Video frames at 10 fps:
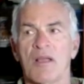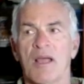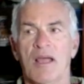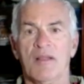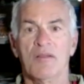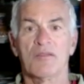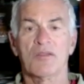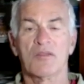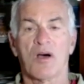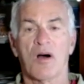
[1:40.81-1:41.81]
And there's
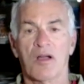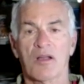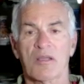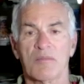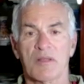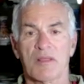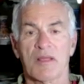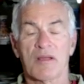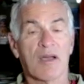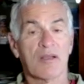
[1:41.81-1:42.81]
an argument there.